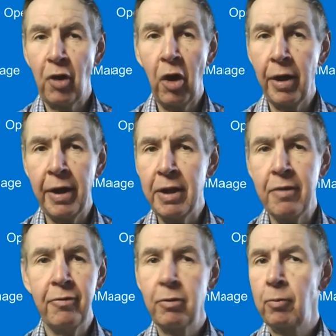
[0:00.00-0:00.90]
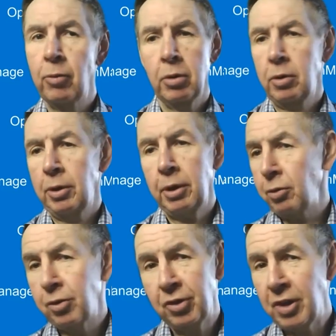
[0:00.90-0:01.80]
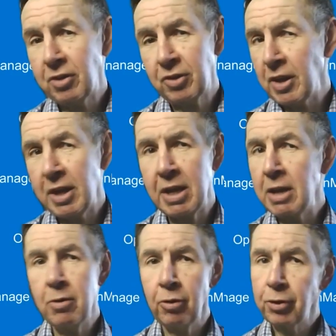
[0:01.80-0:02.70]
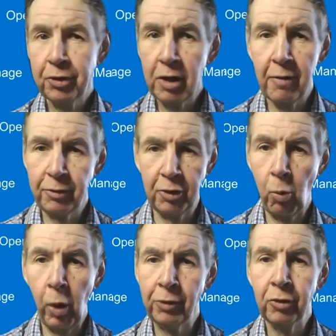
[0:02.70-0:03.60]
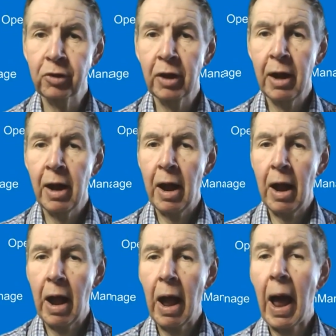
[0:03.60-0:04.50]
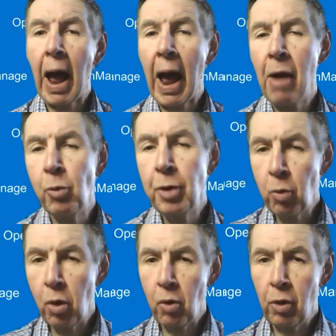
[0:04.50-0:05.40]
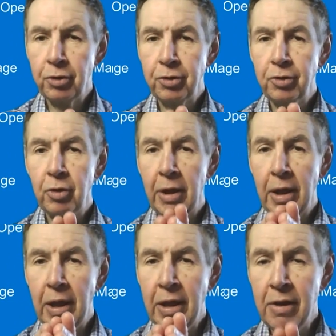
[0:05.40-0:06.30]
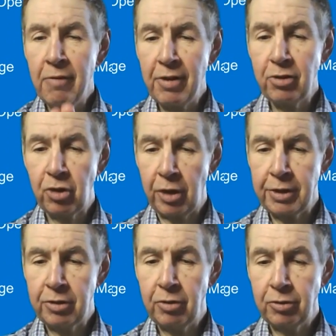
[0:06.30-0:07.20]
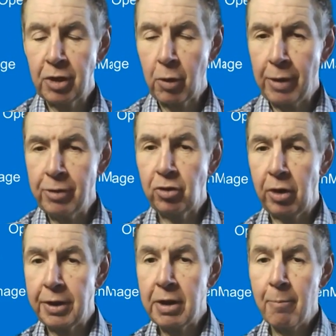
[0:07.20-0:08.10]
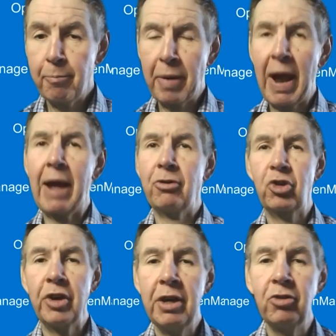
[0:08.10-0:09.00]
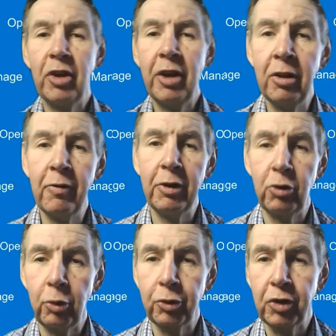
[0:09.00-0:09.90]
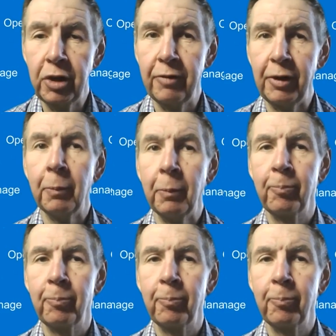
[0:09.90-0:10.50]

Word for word: five, you know, 16 servers at once, and we will individually, sequentially, patch each individual server.